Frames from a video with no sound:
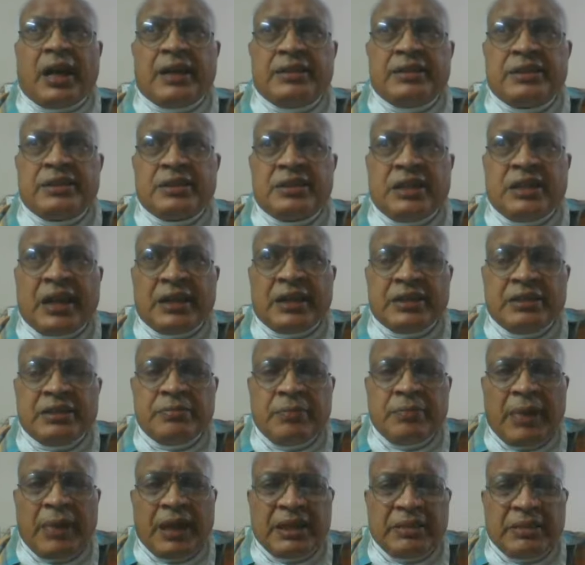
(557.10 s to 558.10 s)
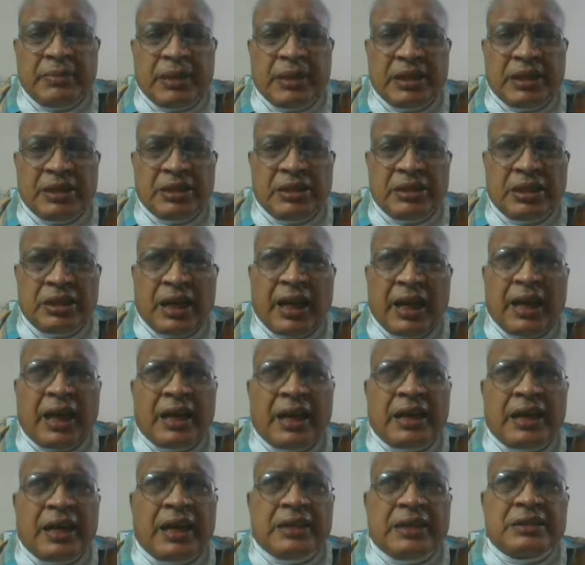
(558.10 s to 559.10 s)
I did that in many.
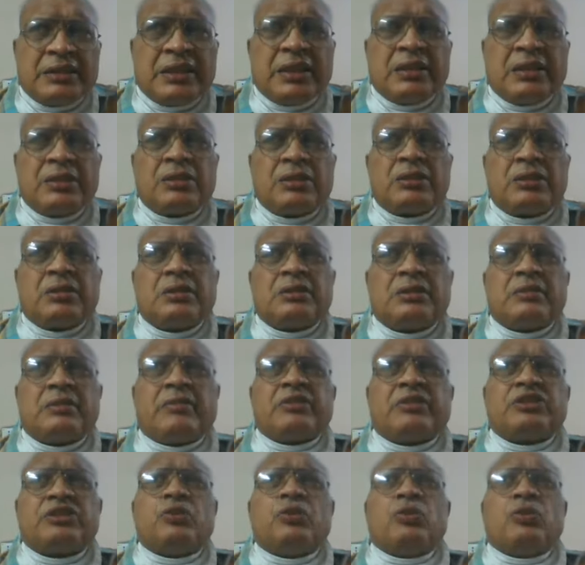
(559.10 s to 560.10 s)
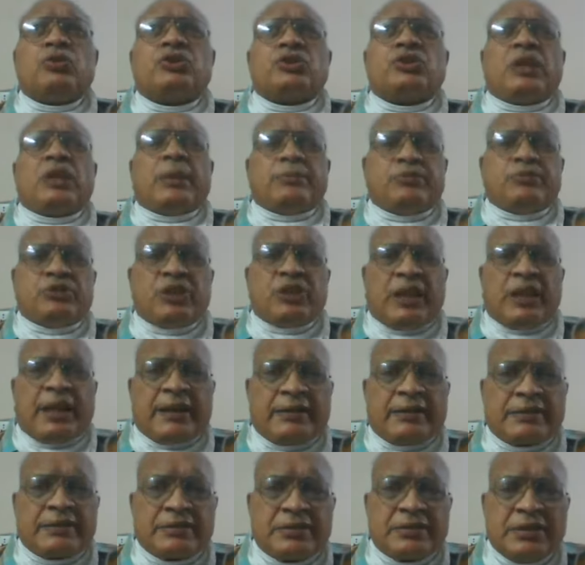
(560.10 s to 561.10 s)
I think there was no
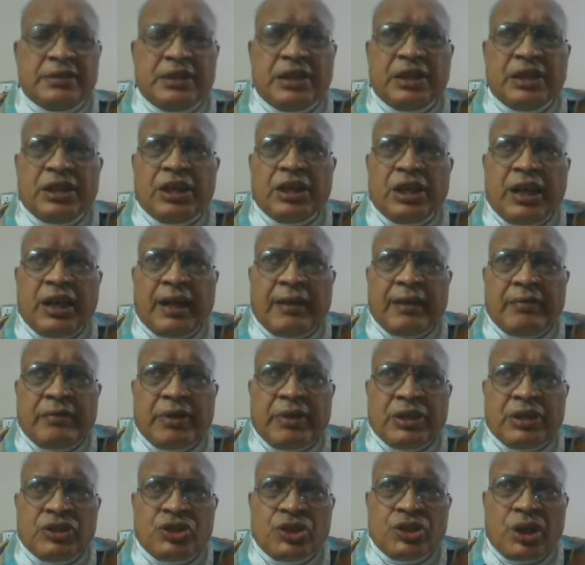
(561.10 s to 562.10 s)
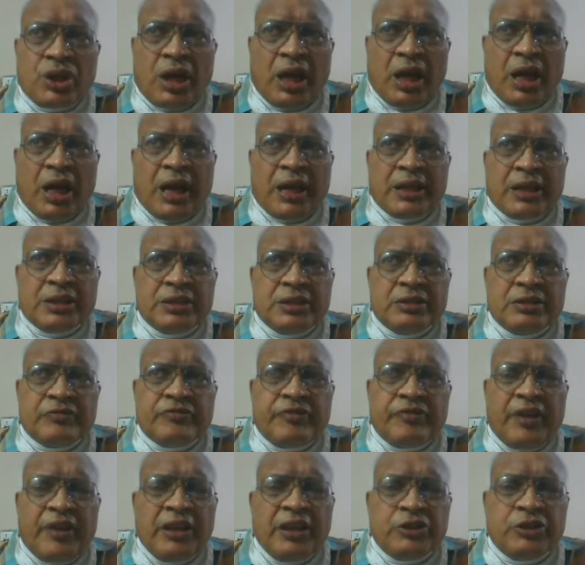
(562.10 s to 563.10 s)
subject in which I
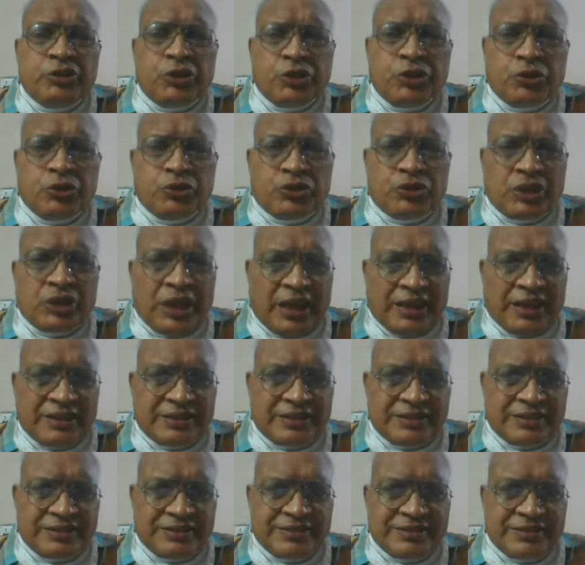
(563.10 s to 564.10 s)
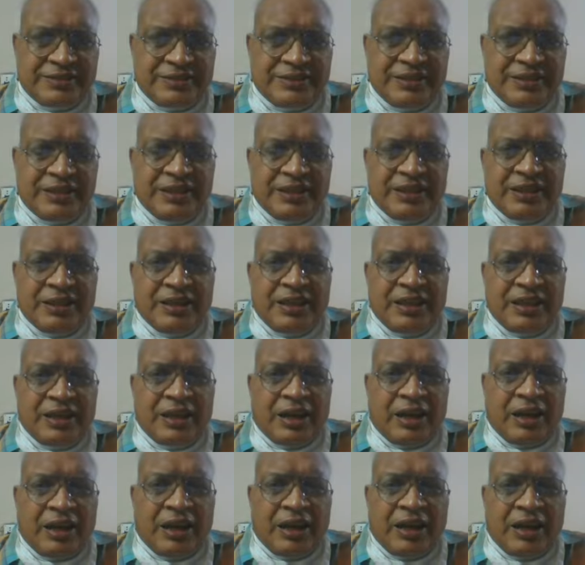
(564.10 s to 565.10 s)
failed to use that.
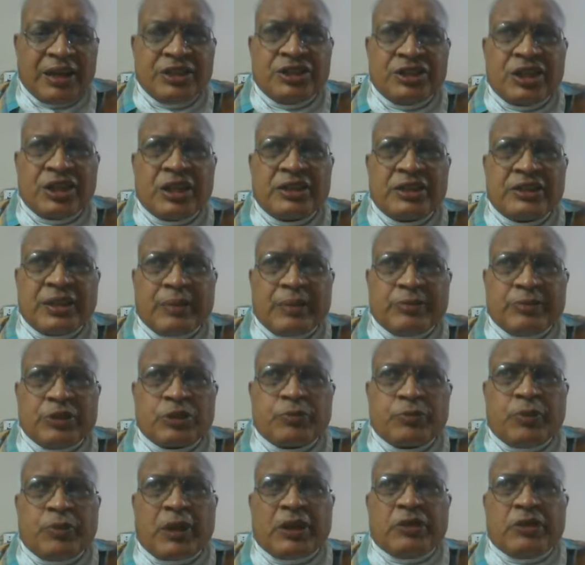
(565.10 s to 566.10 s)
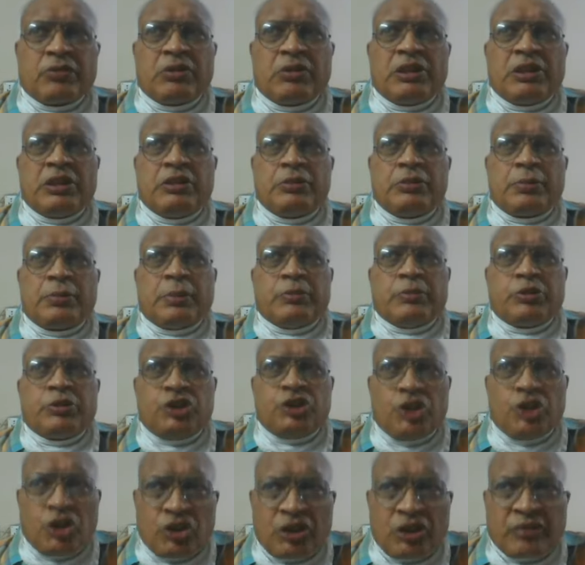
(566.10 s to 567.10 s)
Engineering subjects particularly, it may be
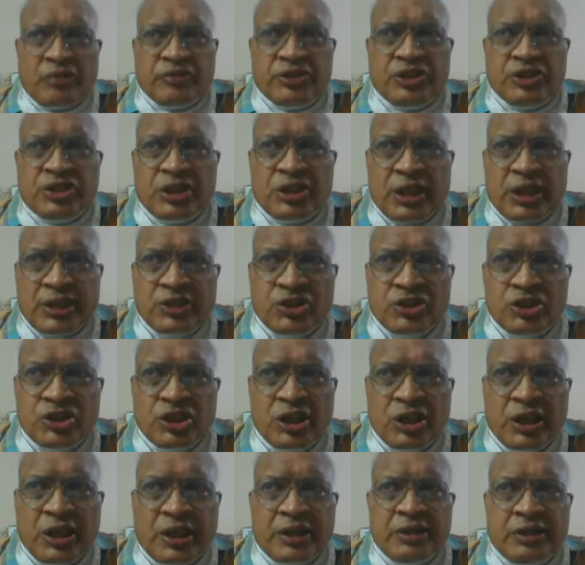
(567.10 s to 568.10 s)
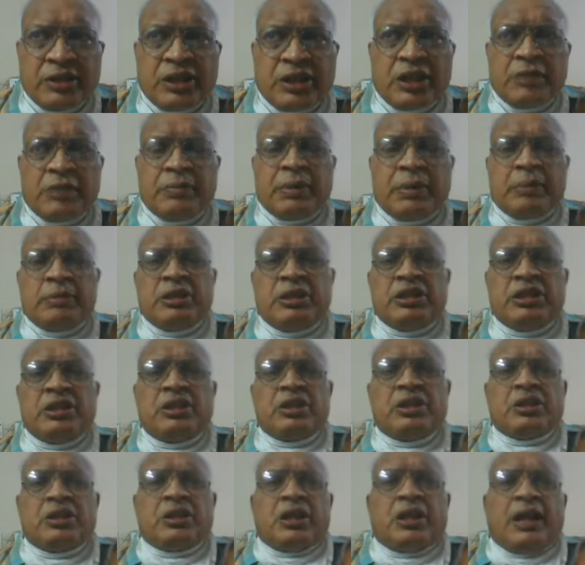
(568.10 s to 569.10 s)
theory of a structure, it may
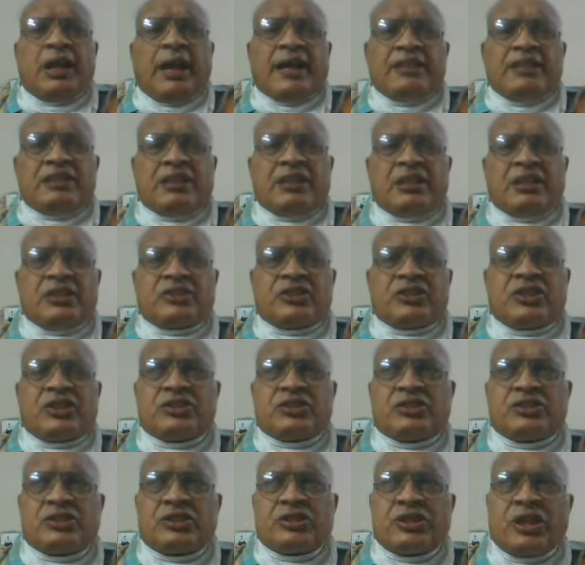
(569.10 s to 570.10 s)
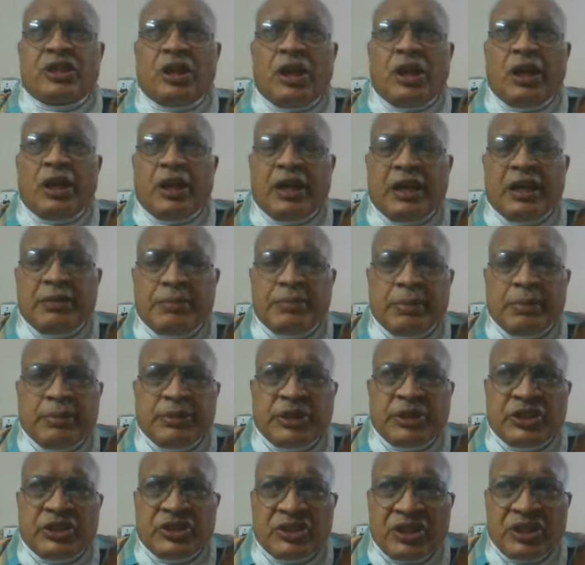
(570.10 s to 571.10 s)
be analysis, it may
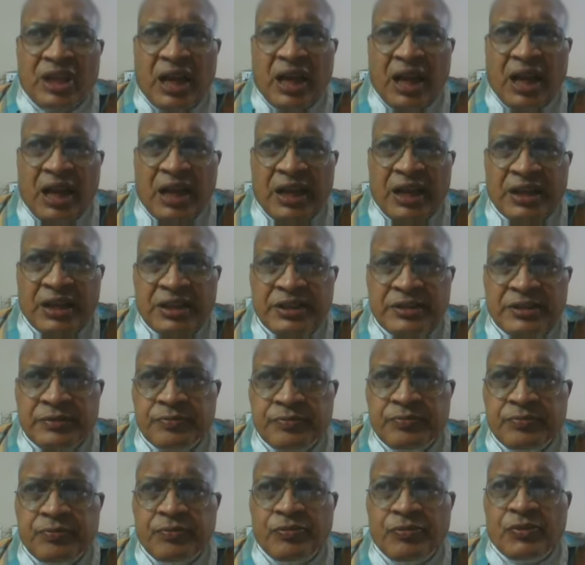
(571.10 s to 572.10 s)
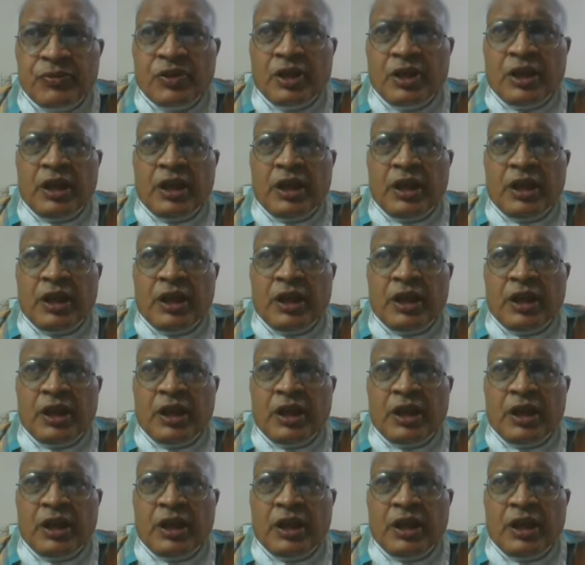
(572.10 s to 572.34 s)
be design,